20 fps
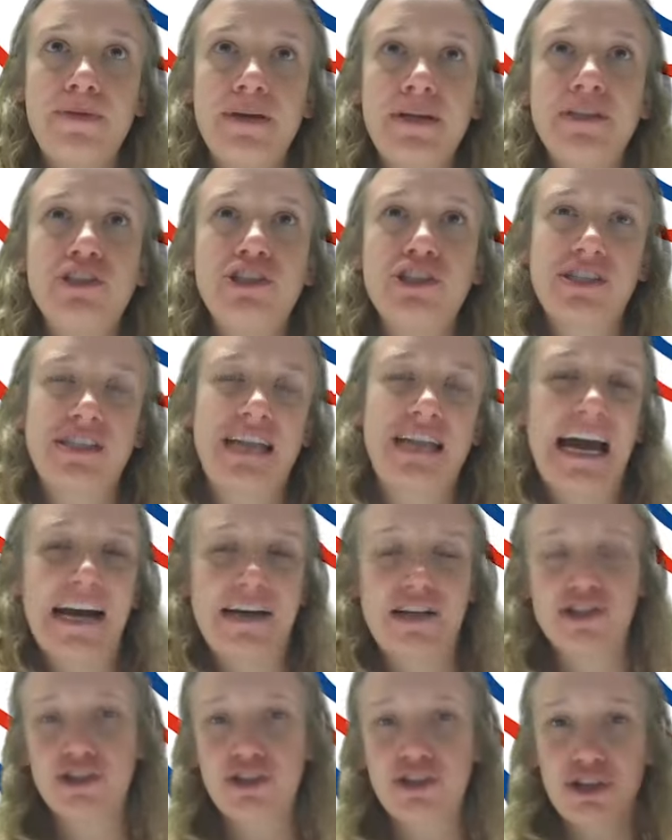been just
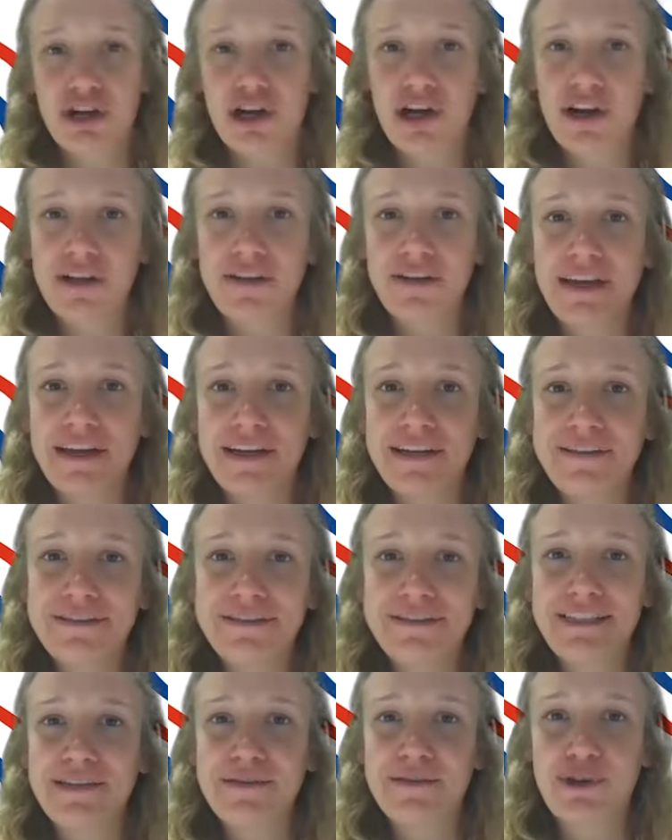extra that
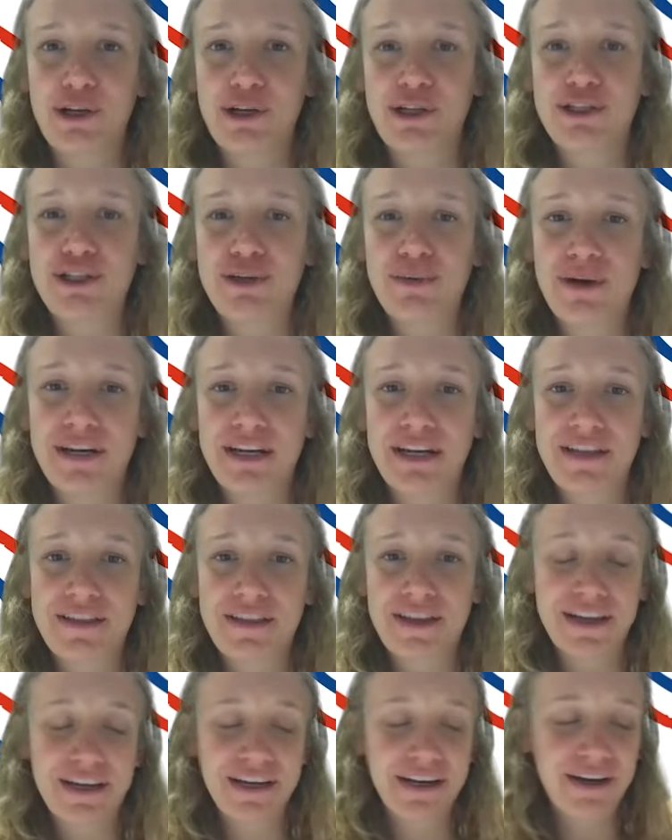didn't really do
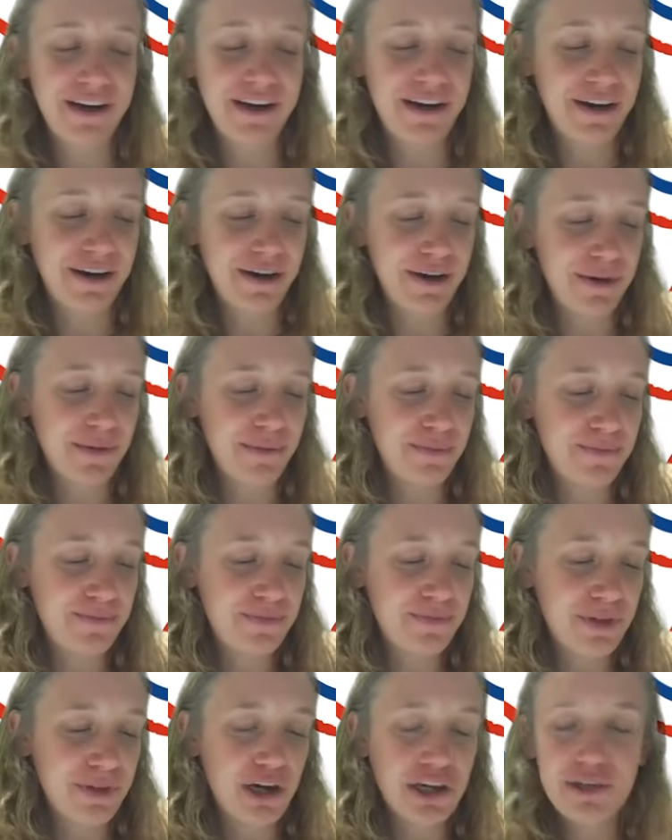anything.
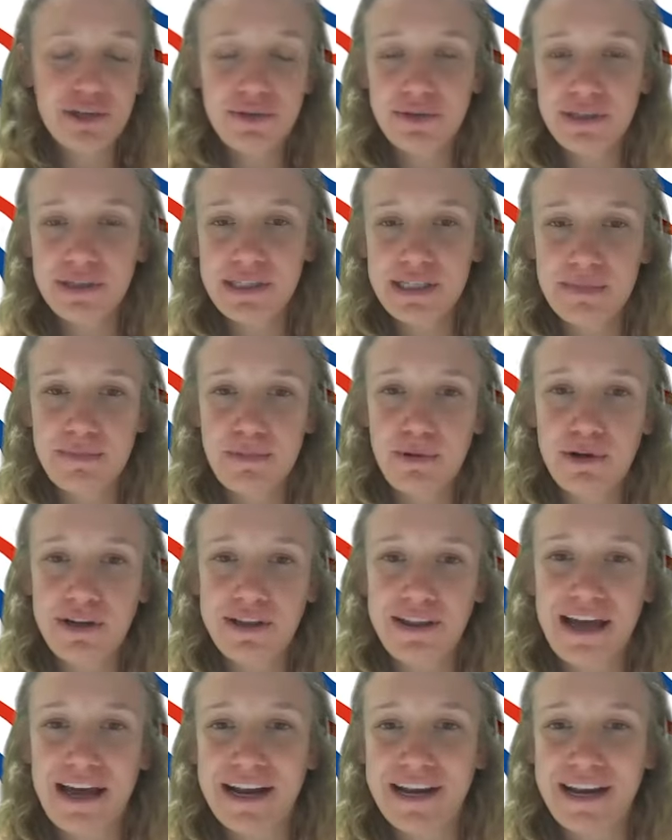Um, are you in support
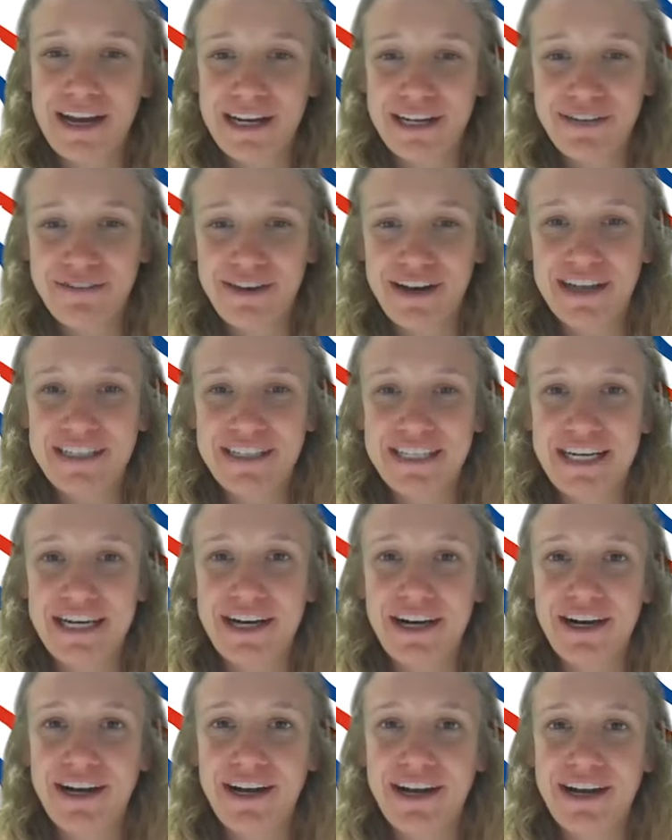of that kind of
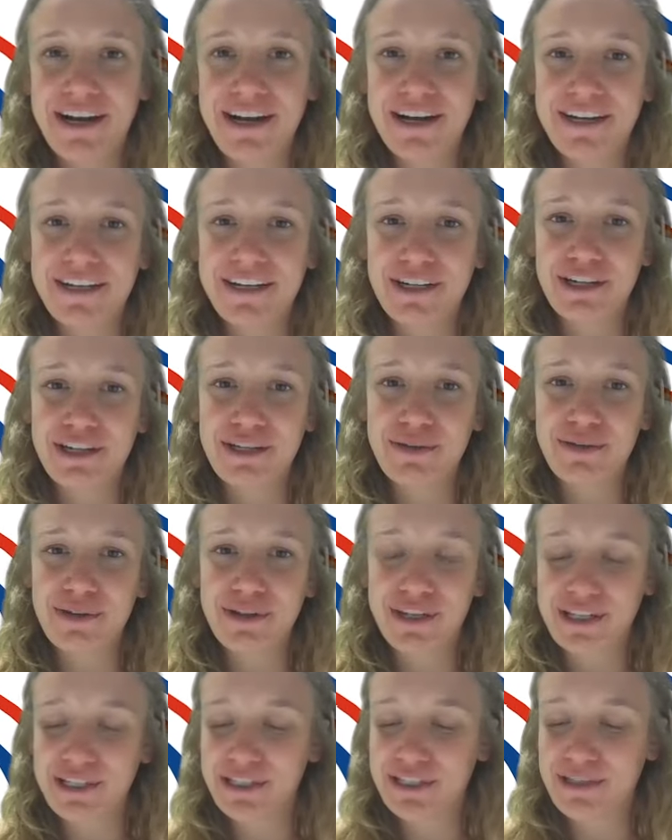idea? And are you not,
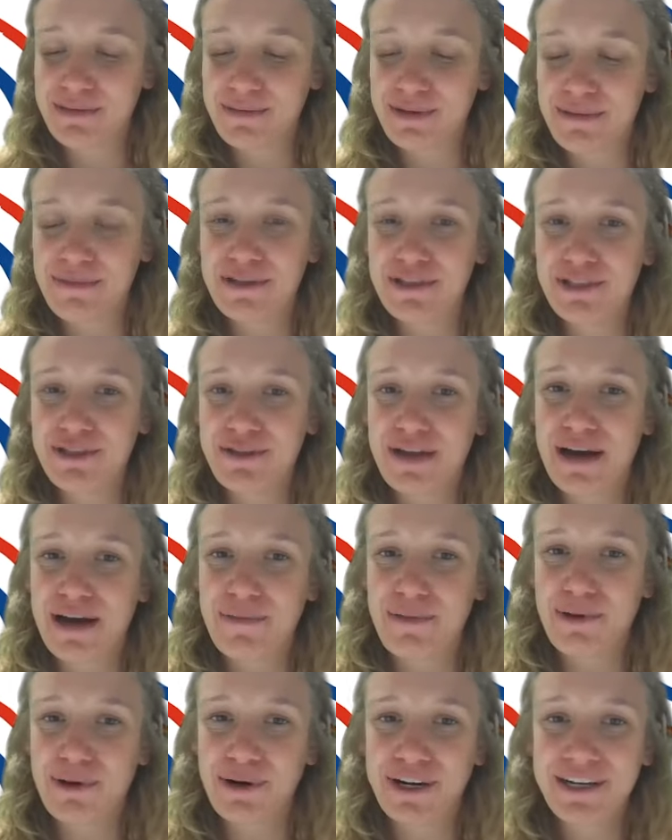looking to maybe do that
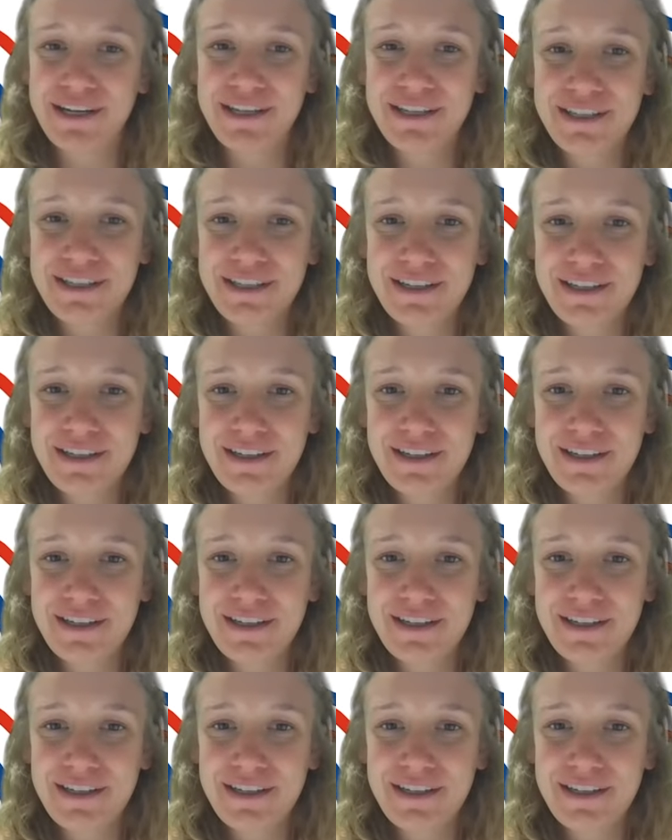more?